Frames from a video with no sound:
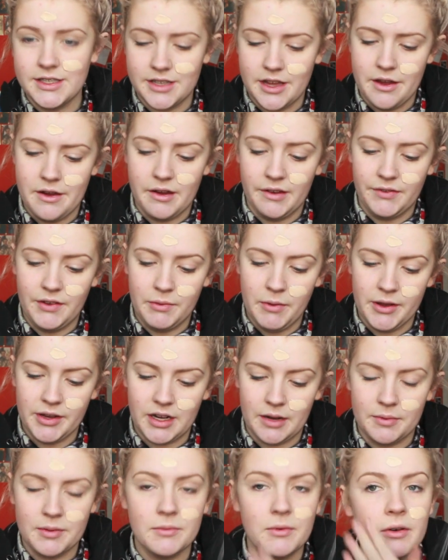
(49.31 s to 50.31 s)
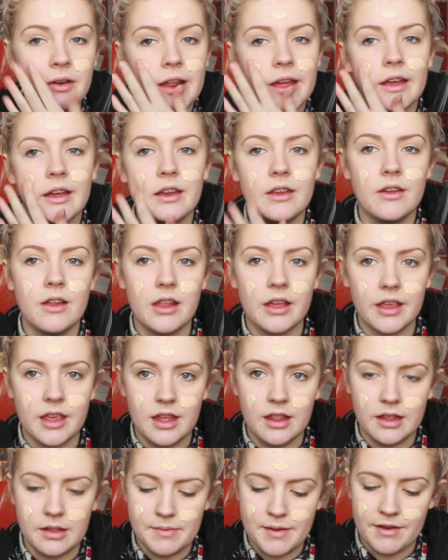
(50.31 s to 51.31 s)
So if you're waking up in the morning and you're
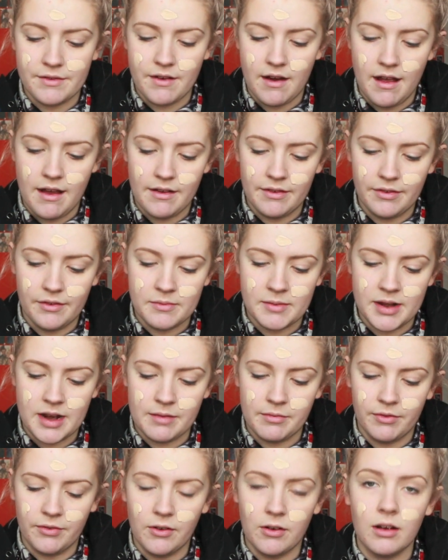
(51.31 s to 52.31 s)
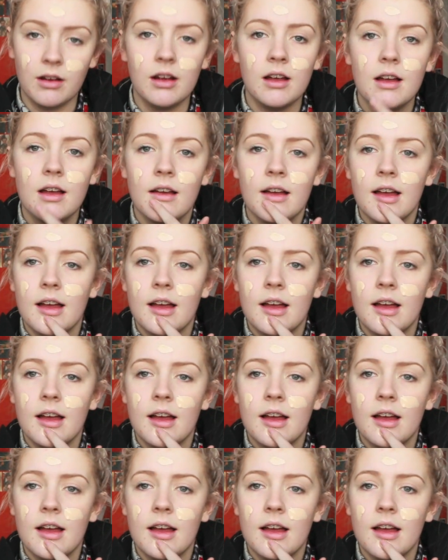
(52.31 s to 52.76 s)
looking a little bit rough from the night before,